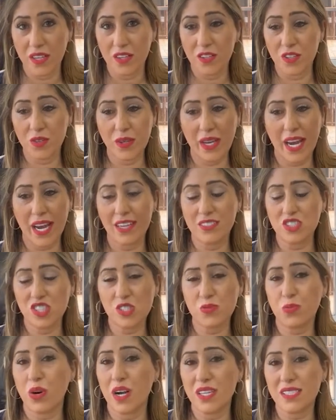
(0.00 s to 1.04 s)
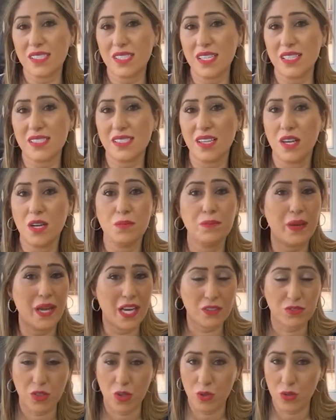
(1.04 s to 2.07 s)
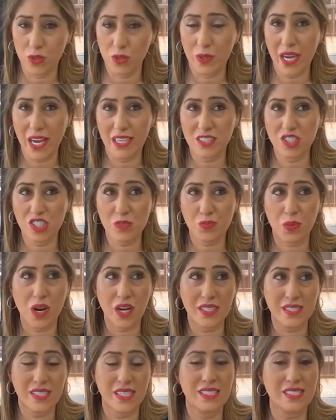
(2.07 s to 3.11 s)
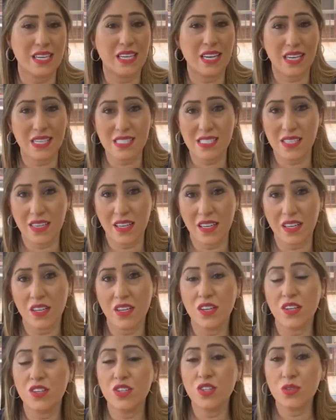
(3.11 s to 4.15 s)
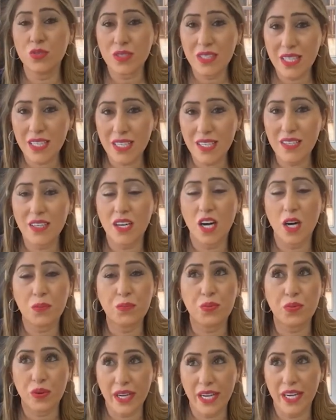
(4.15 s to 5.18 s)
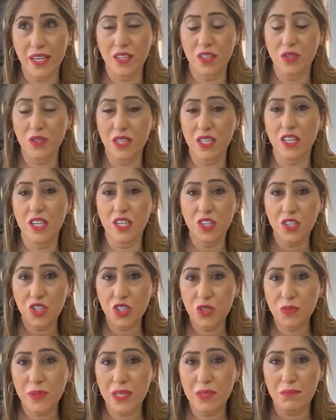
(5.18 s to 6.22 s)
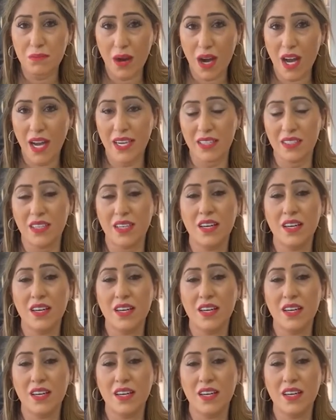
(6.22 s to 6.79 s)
You can't just process payroll. You can't just process an entity. You need a brain. You need a human mind